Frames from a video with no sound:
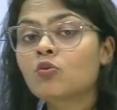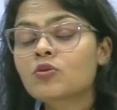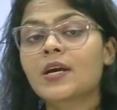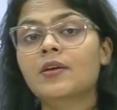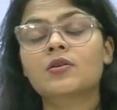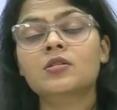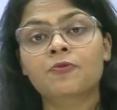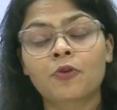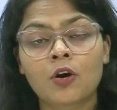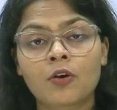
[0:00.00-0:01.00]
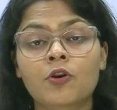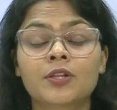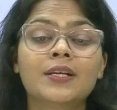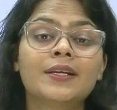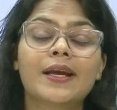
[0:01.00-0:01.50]
those errors for
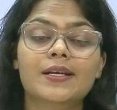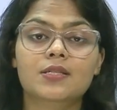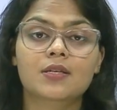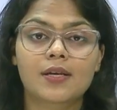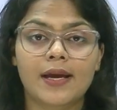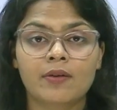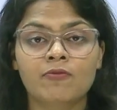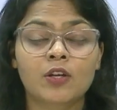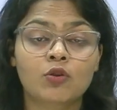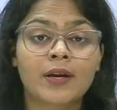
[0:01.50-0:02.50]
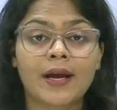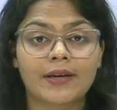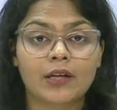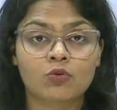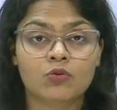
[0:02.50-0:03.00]
the next time when you're
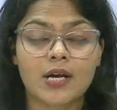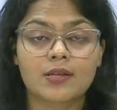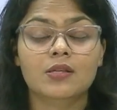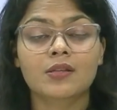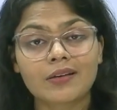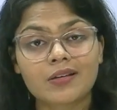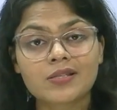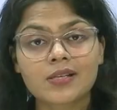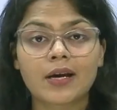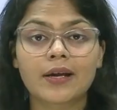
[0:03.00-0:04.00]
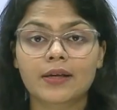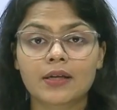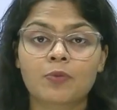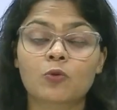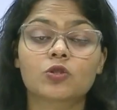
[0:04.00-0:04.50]
writing those answers. That is the correct
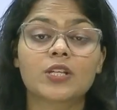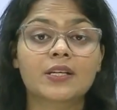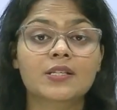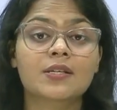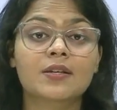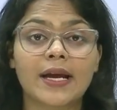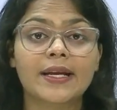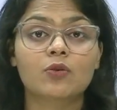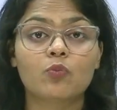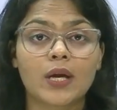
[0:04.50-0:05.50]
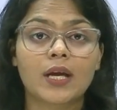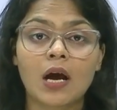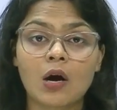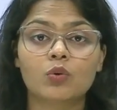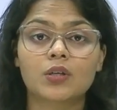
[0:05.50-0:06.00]
approach. That is the right way
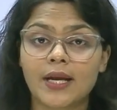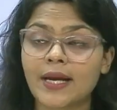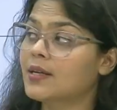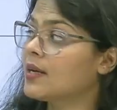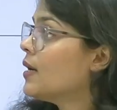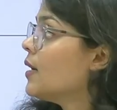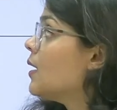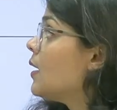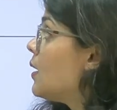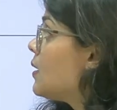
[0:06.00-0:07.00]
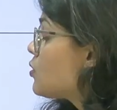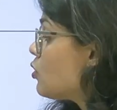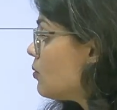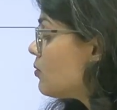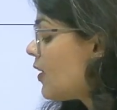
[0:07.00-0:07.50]
out, right?
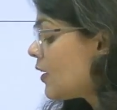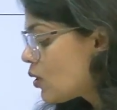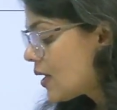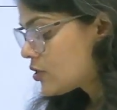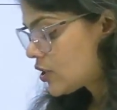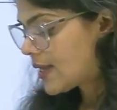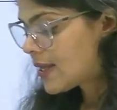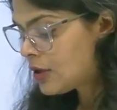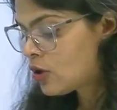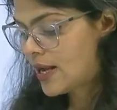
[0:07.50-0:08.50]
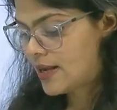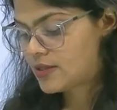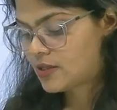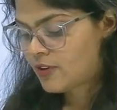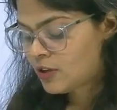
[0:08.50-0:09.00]
So when you are checking your
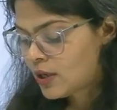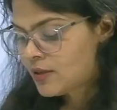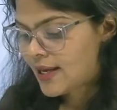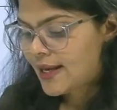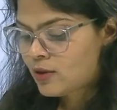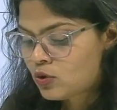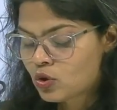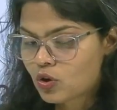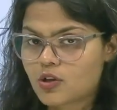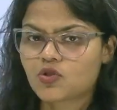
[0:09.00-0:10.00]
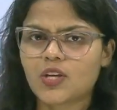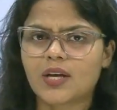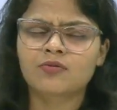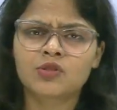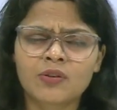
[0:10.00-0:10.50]
answer, when you are trying to cross
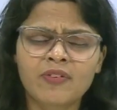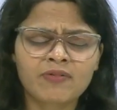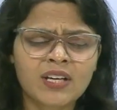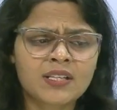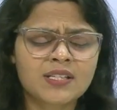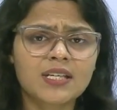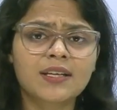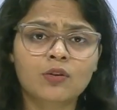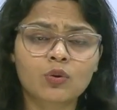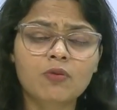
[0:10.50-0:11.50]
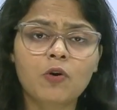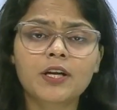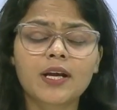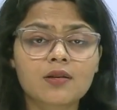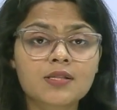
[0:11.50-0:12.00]
check, so when we see that, okay,
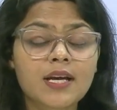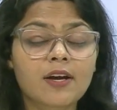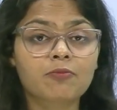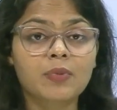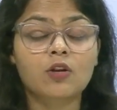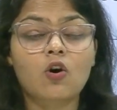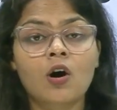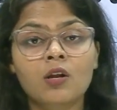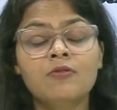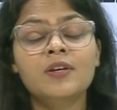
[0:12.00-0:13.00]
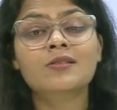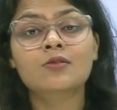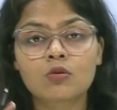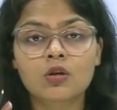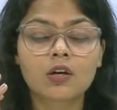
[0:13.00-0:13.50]
what errors I have made, always
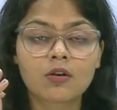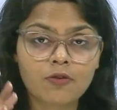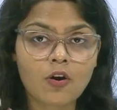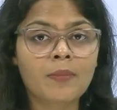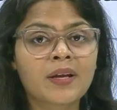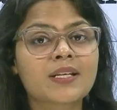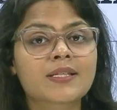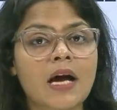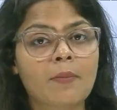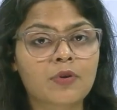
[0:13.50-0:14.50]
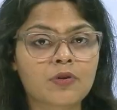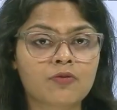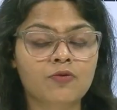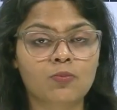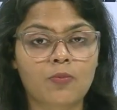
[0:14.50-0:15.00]
look from an
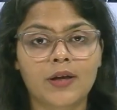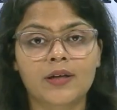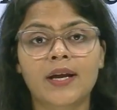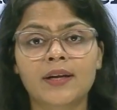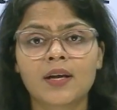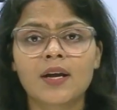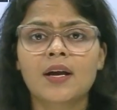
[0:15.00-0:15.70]
examiner viewpoint, that